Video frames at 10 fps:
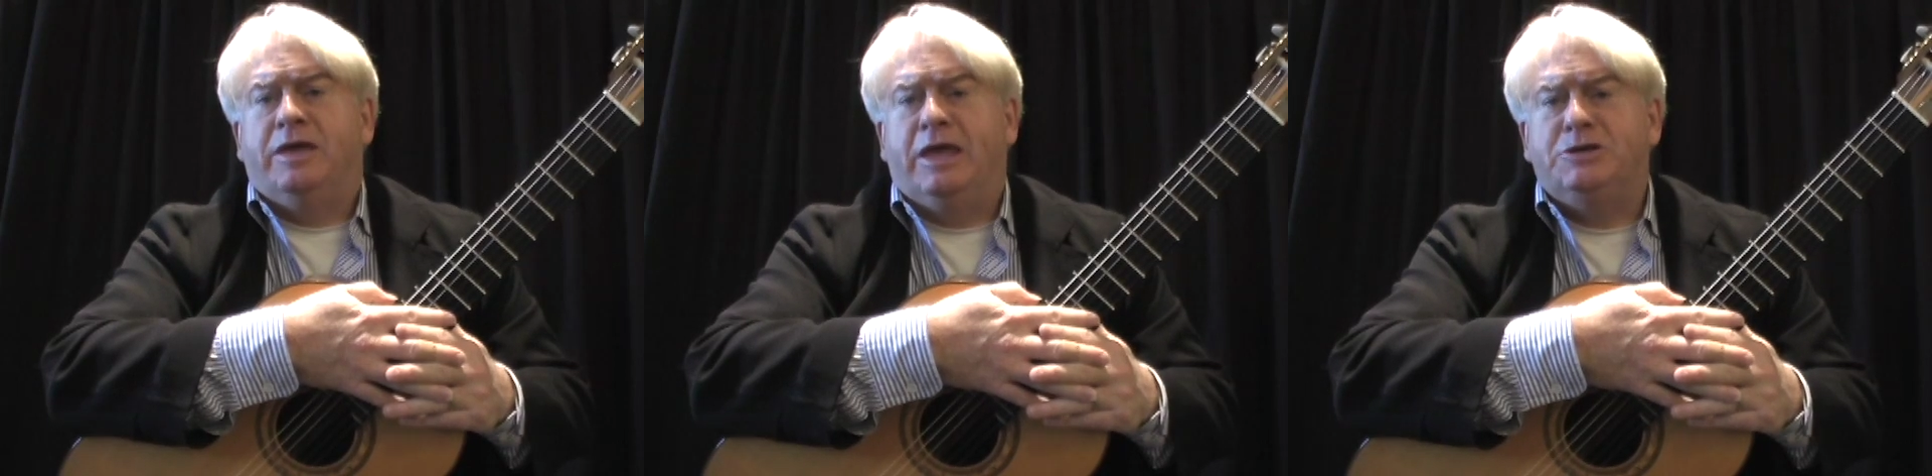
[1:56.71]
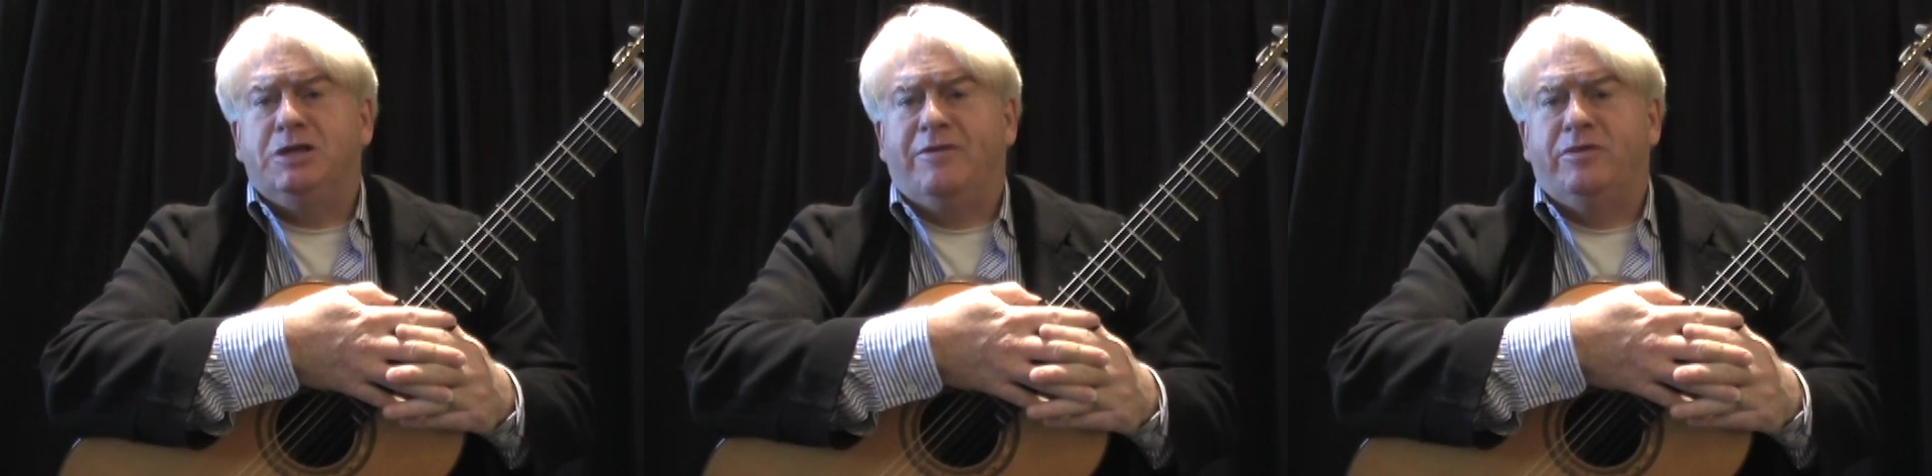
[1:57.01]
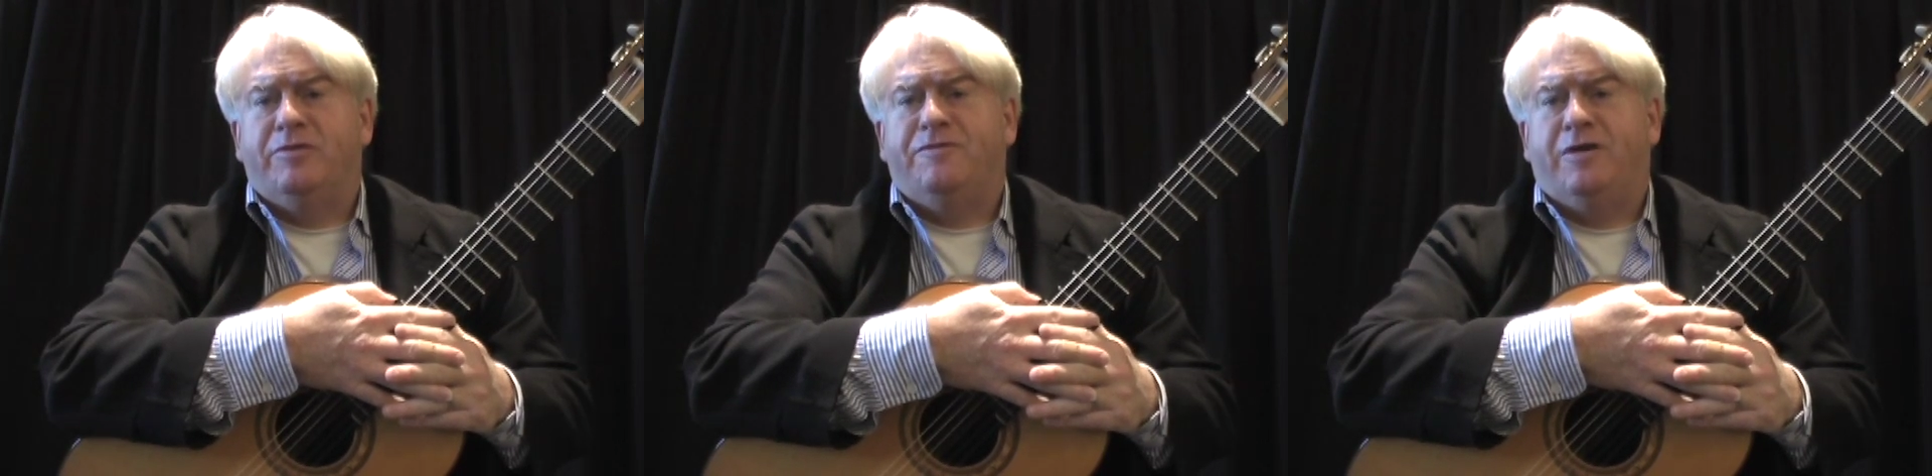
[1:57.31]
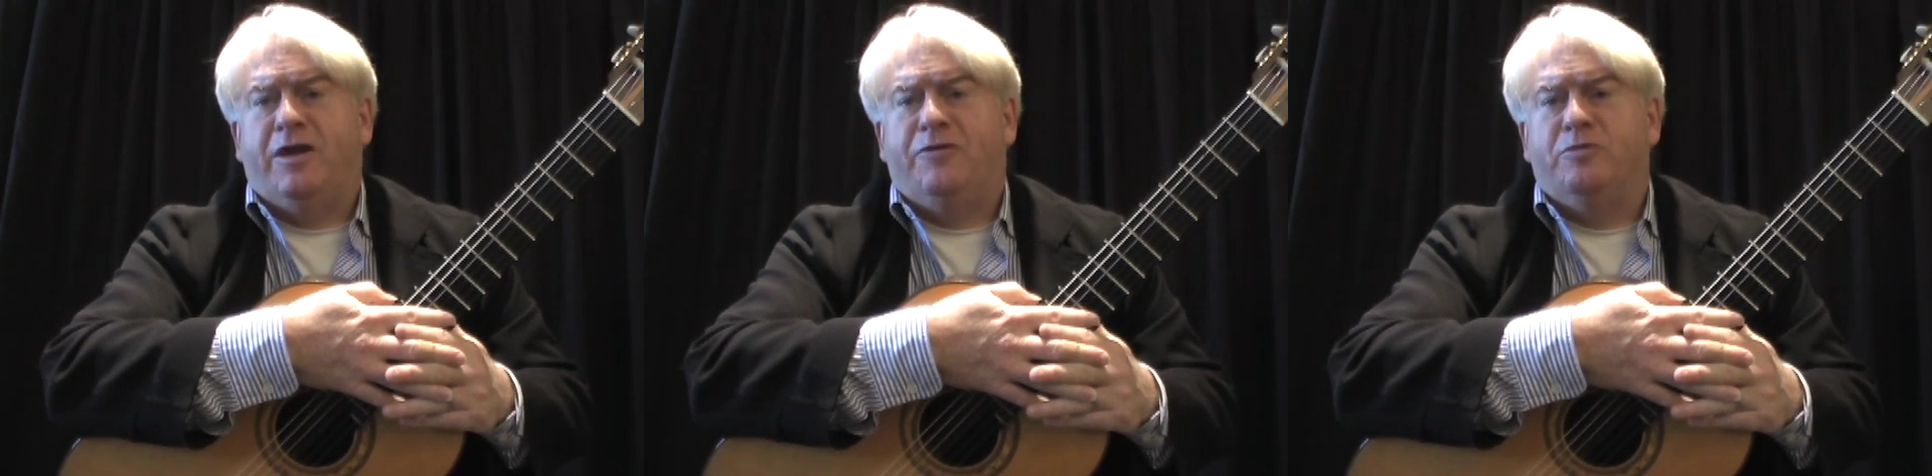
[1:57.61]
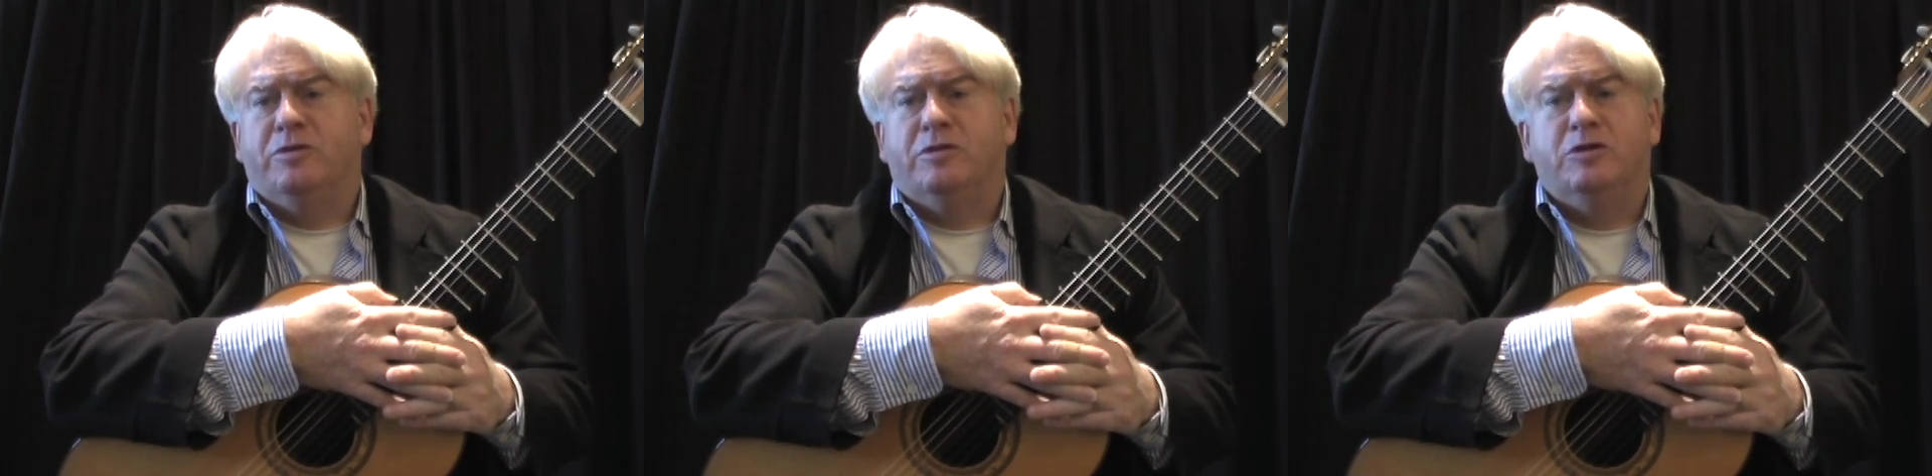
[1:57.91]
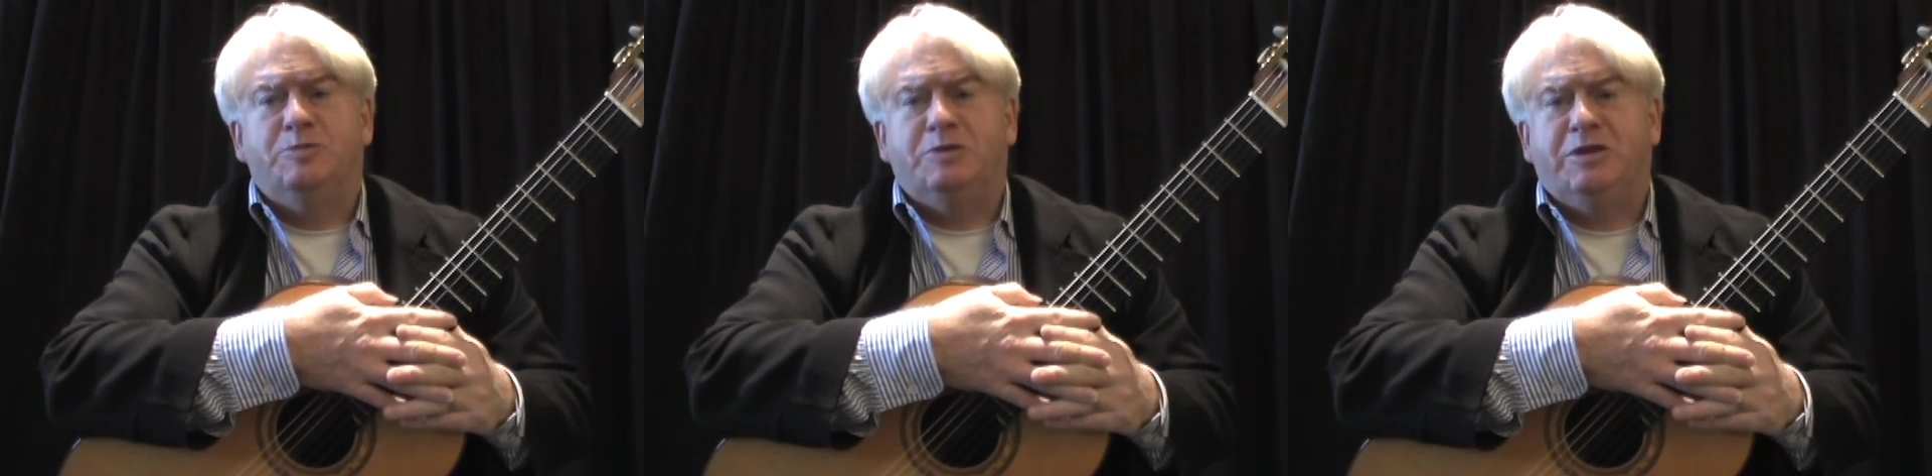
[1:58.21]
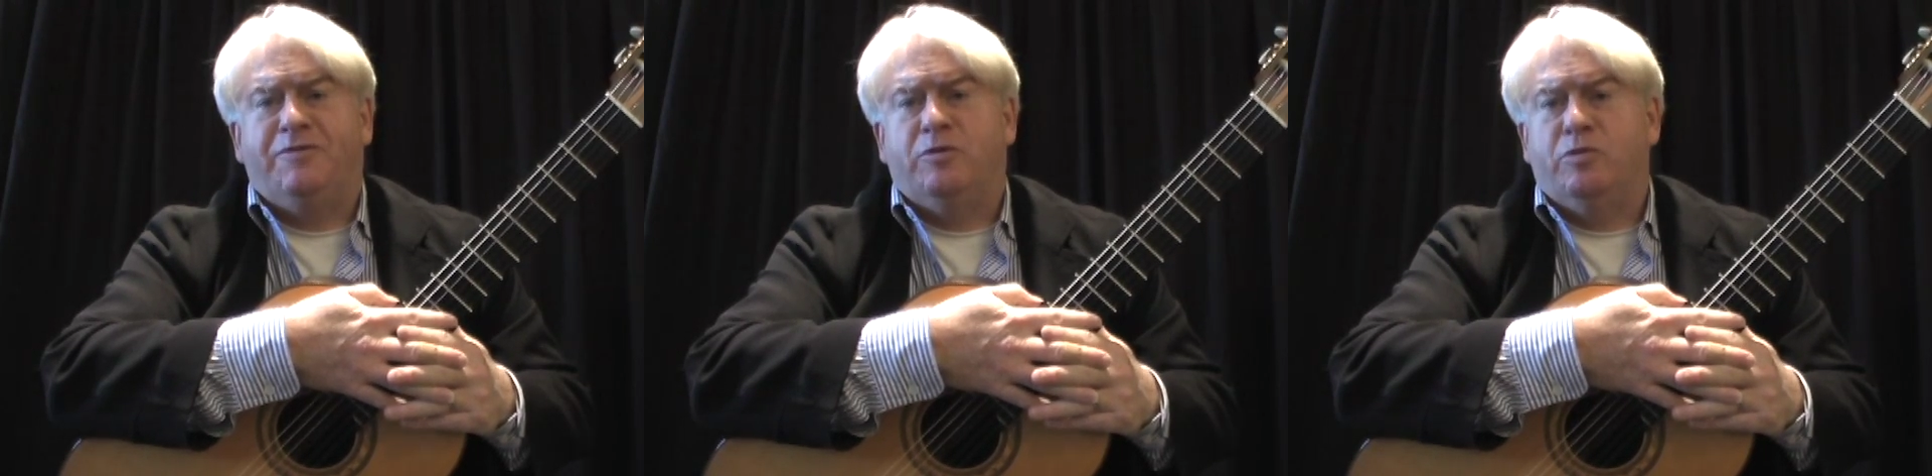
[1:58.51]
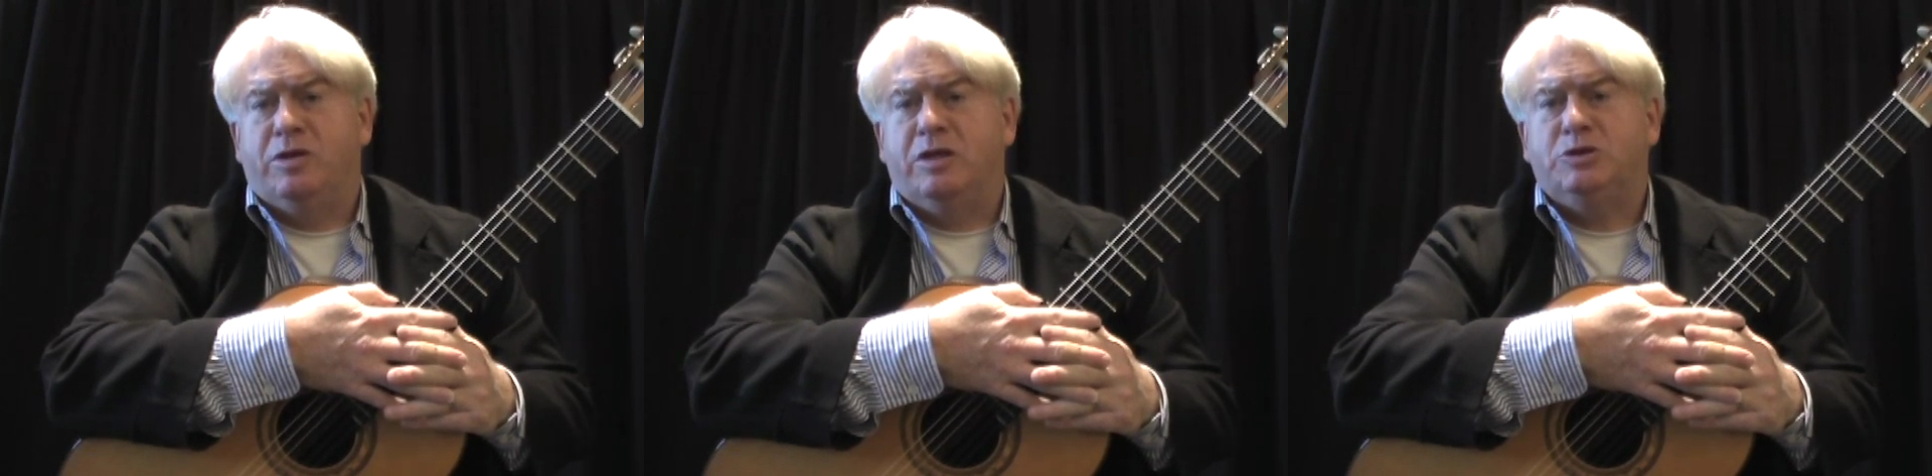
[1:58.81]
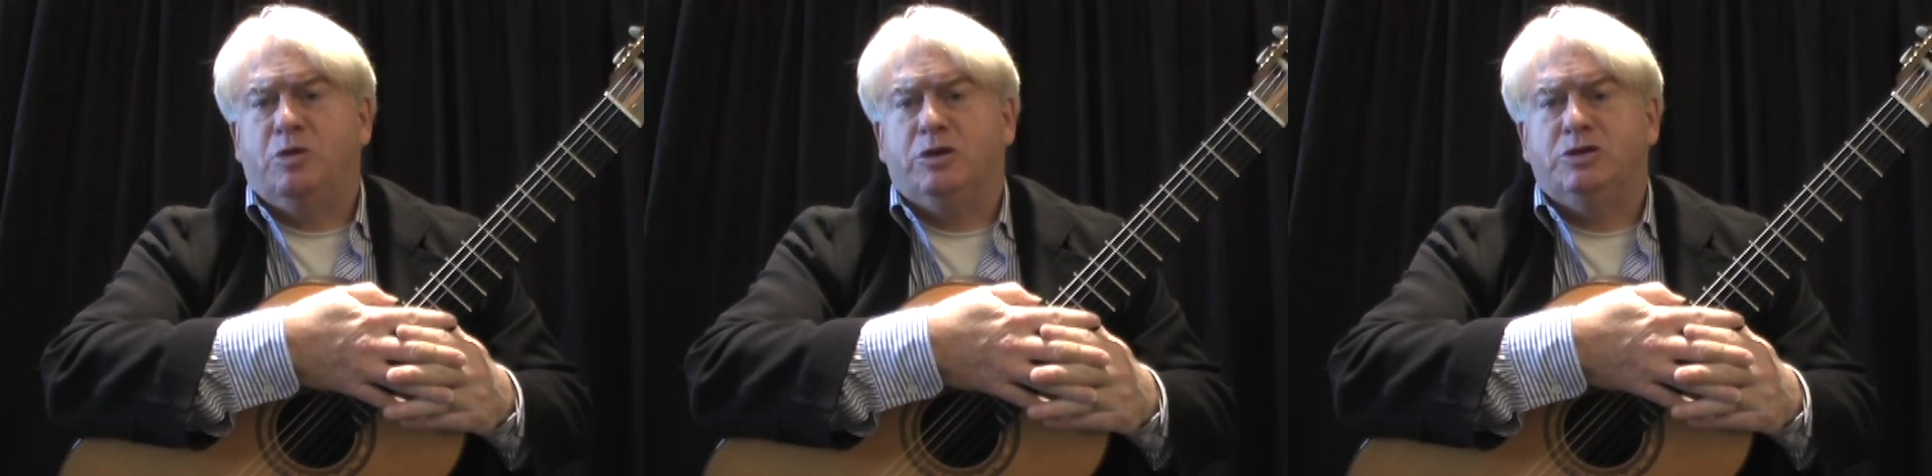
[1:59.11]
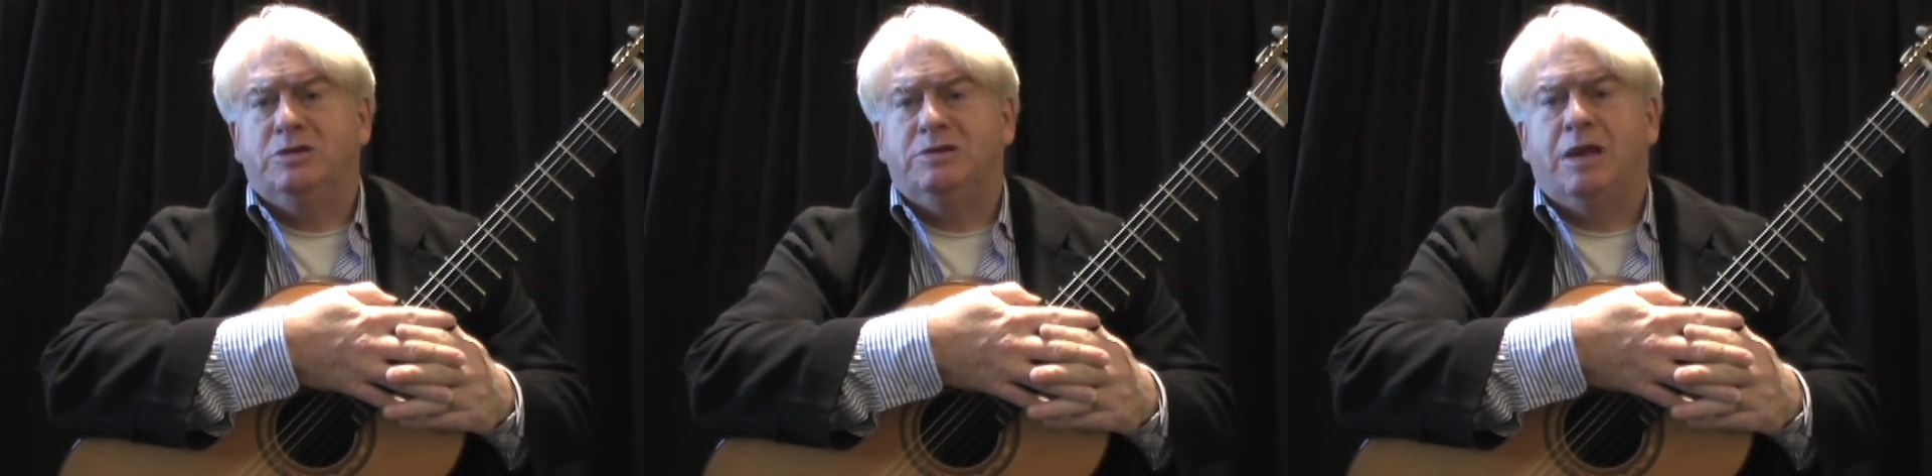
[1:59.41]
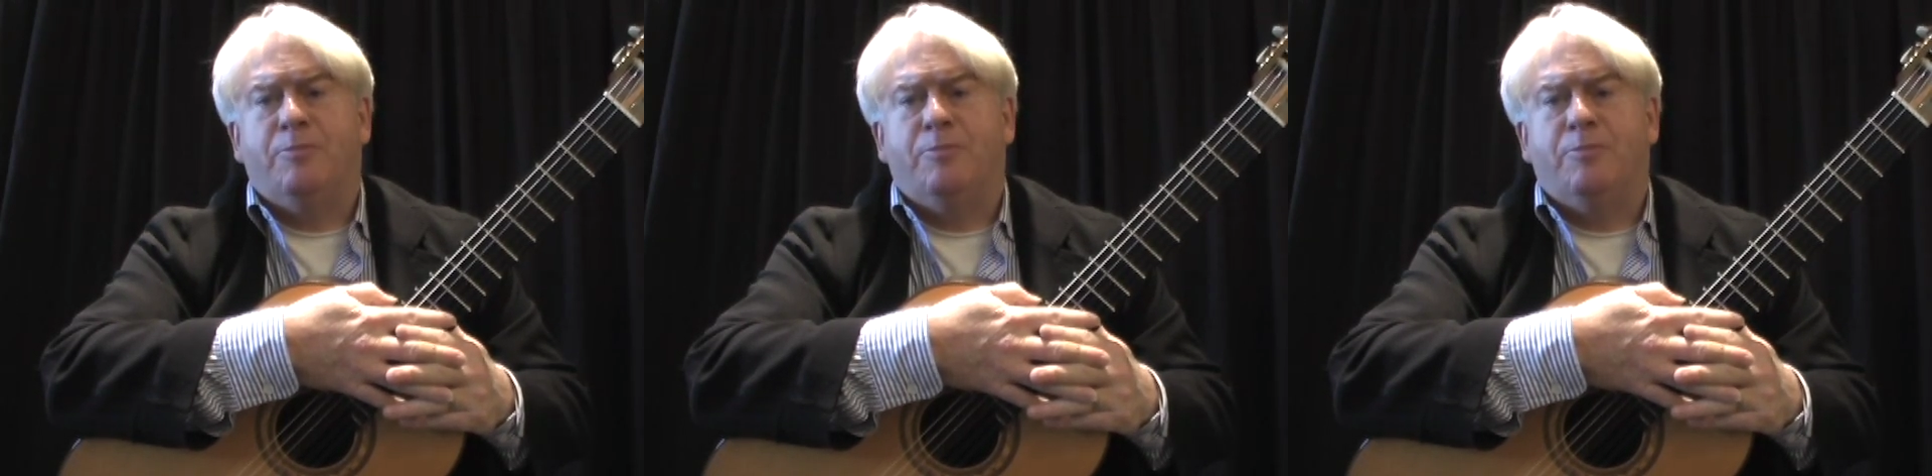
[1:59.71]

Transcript: Each level of the phase will include specific written instructions, a